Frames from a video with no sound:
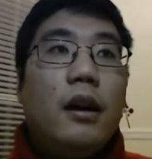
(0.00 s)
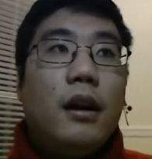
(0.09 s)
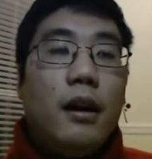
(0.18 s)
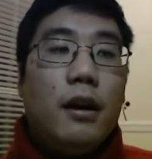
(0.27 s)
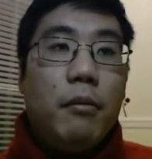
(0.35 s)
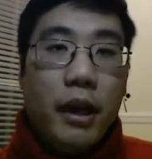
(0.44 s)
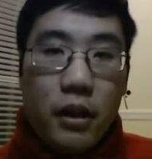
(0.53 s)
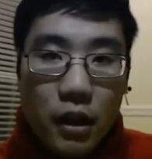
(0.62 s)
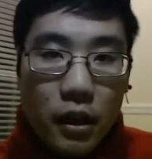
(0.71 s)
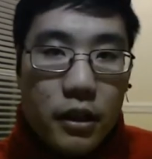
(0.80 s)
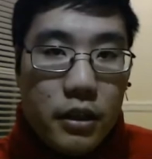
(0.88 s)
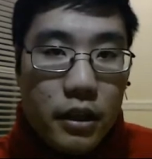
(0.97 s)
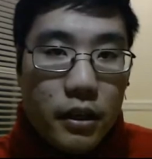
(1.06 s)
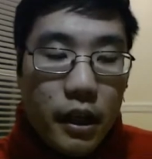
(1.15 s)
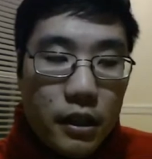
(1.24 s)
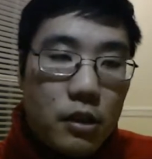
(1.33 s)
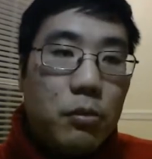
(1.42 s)

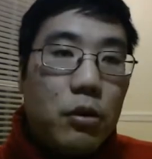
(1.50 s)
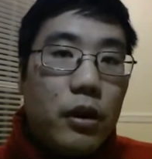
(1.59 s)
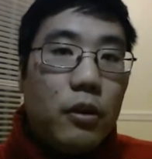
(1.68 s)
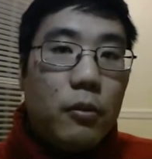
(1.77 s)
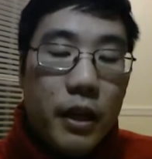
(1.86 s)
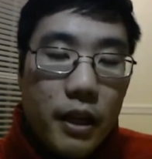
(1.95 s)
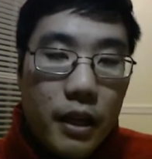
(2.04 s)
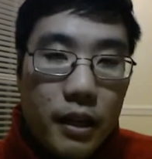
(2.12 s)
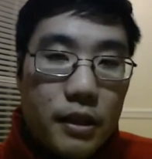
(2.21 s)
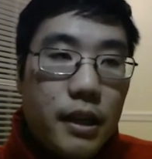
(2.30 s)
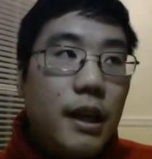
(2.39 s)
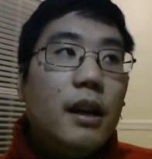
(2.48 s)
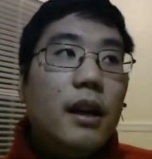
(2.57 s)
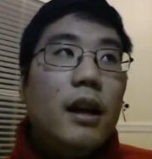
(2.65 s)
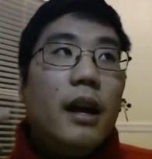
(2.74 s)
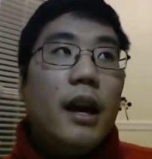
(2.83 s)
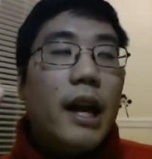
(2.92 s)
acknowledging and supporting what he has said,
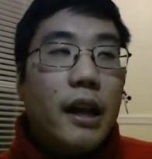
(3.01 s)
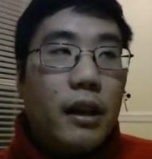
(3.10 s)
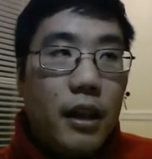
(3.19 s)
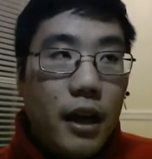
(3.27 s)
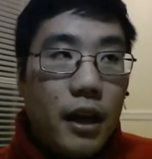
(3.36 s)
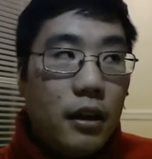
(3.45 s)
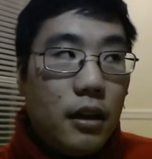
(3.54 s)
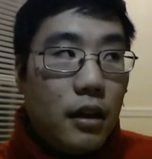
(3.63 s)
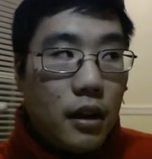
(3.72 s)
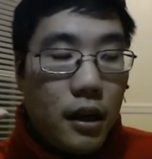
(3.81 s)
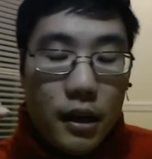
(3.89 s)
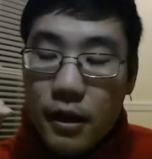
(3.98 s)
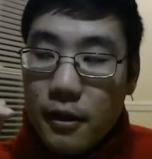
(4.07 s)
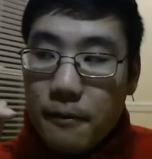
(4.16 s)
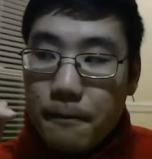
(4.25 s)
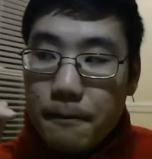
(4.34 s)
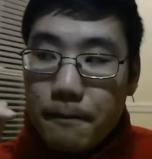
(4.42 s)
and then
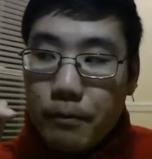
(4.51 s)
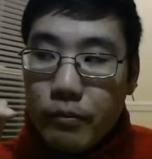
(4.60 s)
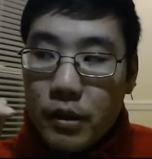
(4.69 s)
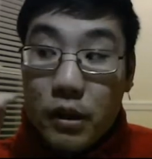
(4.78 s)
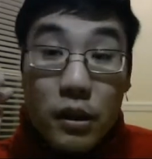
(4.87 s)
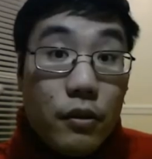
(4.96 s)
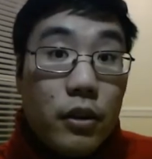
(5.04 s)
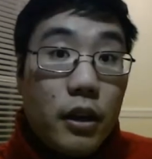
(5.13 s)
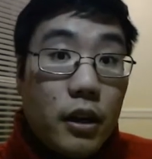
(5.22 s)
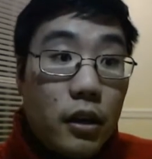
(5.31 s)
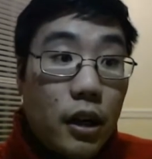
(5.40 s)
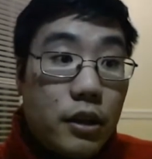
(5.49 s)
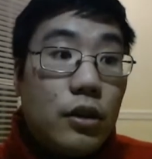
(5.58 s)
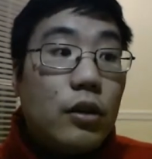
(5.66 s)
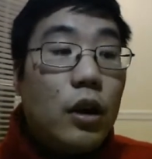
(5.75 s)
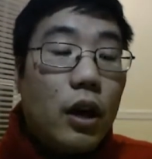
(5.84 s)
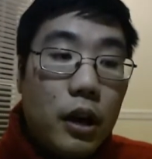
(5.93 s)
delivering a
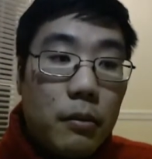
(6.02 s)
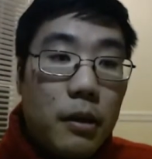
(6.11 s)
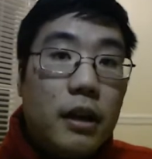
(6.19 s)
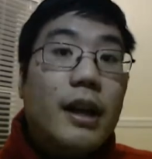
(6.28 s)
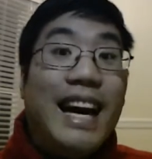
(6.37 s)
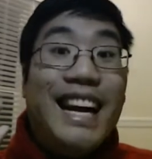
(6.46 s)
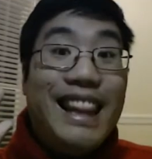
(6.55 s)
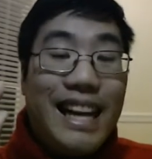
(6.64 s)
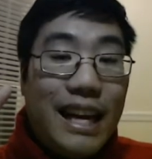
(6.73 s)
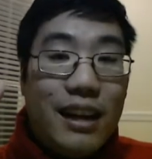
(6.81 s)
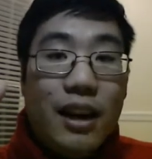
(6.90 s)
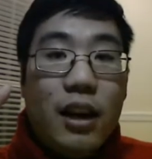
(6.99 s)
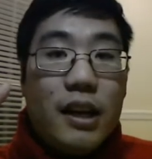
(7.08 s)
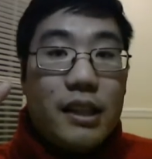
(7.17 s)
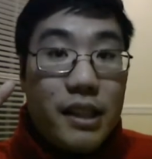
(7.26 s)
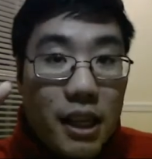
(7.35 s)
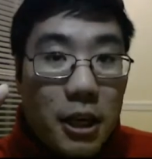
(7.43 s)
logical argument, and then
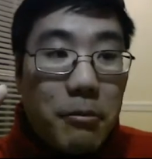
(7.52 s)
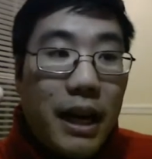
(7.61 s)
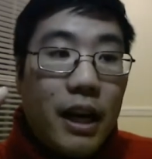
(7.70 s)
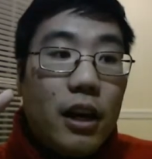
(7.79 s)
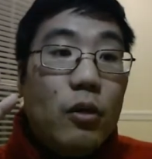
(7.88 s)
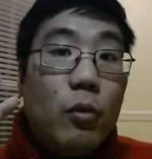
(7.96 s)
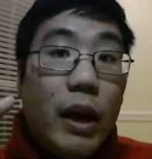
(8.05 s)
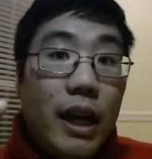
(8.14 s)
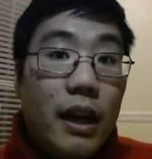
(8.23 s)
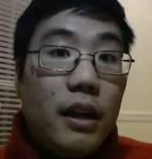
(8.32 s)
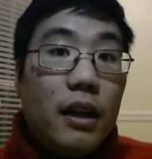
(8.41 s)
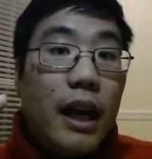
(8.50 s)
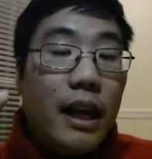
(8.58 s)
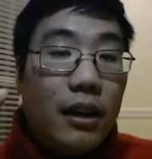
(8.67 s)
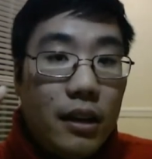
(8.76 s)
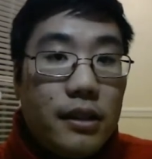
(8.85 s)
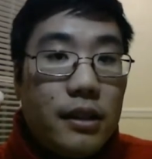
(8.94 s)
sitting back and waiting
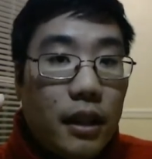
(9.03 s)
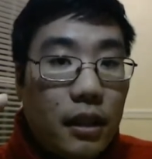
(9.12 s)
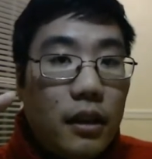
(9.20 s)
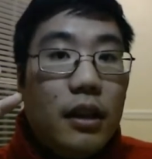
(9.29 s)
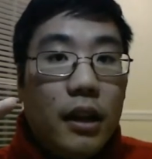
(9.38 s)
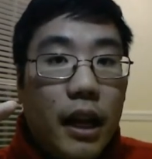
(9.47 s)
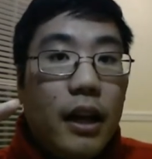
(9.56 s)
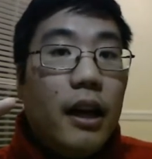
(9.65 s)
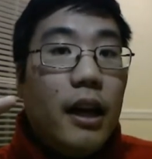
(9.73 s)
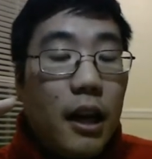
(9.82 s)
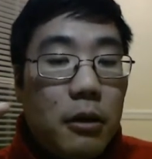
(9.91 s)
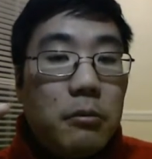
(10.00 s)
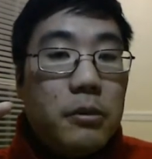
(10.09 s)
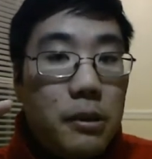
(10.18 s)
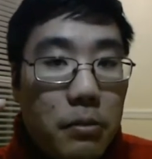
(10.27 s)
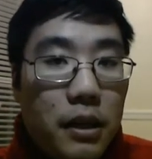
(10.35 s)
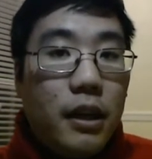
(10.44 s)
and listening to let him
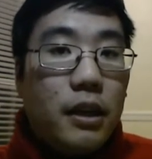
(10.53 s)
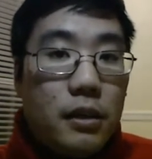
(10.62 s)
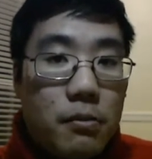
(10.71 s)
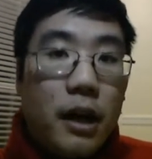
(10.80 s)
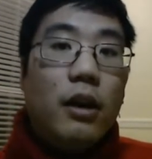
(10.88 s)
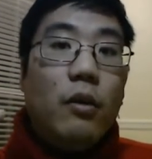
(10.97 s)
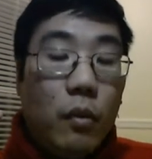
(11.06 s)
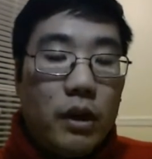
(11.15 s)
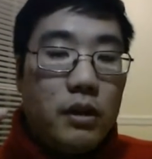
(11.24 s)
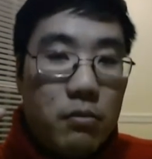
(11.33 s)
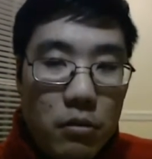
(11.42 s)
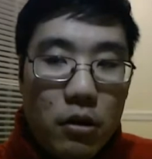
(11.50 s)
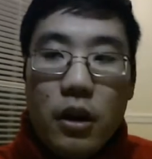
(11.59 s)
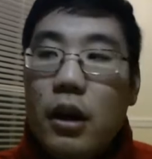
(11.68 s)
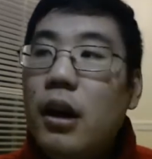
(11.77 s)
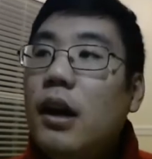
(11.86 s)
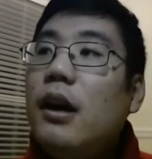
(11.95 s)
speak his mind once more.
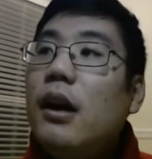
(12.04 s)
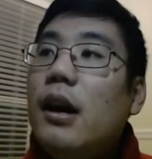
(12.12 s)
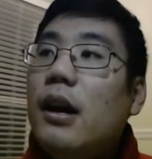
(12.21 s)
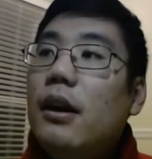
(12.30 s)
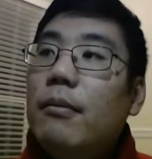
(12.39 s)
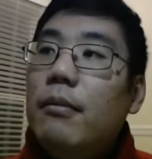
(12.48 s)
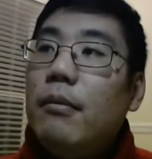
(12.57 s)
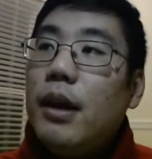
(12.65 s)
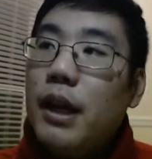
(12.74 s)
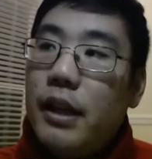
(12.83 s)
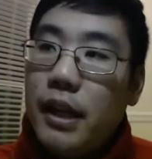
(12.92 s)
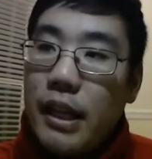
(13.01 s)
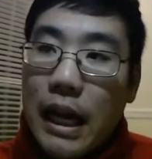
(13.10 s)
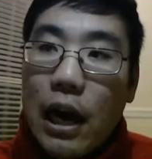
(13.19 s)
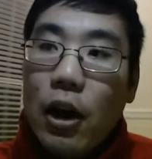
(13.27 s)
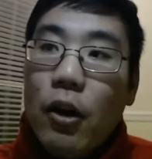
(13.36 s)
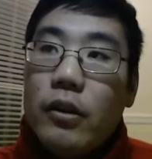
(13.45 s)
And then
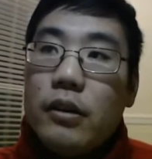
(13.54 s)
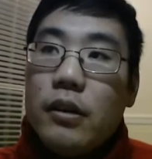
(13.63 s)
now